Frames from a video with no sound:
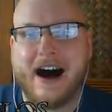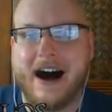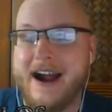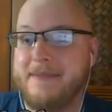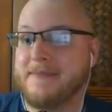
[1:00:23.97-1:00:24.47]

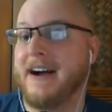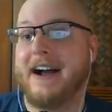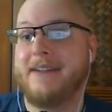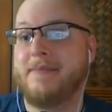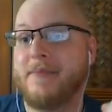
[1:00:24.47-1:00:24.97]

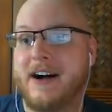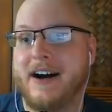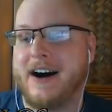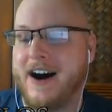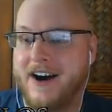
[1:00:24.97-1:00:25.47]
I'm
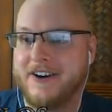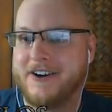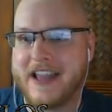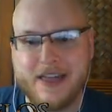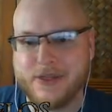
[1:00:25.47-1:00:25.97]

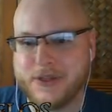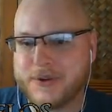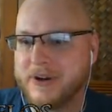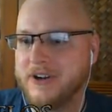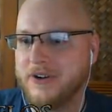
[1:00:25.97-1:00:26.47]
honored and
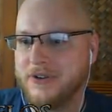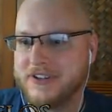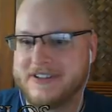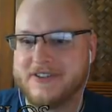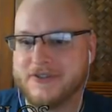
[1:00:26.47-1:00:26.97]

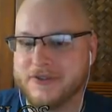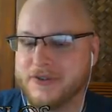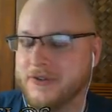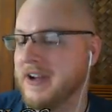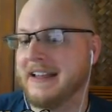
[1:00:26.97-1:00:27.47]
thrilled
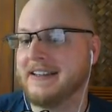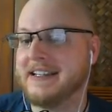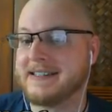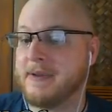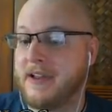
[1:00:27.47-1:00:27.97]
to at
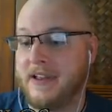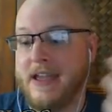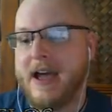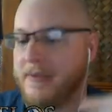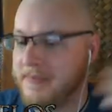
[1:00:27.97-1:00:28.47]
least
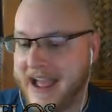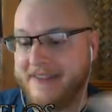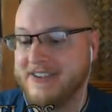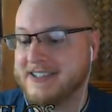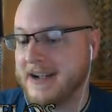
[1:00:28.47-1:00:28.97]

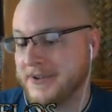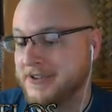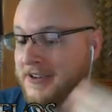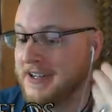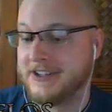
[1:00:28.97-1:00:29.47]
have this
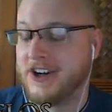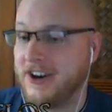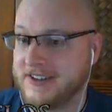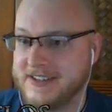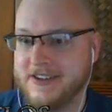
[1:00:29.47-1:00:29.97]
opportunity to
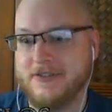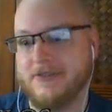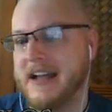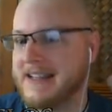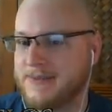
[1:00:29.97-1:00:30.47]
talk to
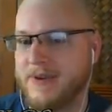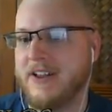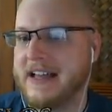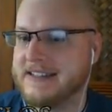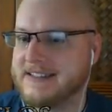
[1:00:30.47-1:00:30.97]
you as
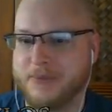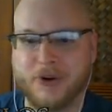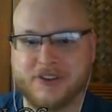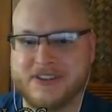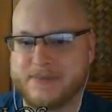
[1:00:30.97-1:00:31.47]
well as
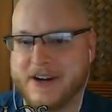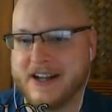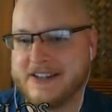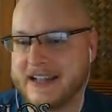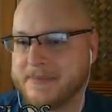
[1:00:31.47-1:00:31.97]
support this
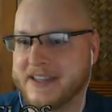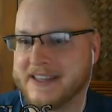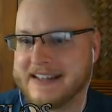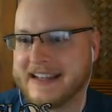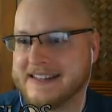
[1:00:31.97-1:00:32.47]
project,
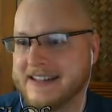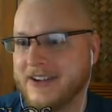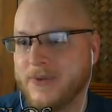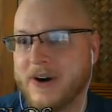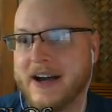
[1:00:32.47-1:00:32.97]
because I can tell
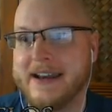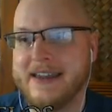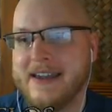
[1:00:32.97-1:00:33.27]
you what,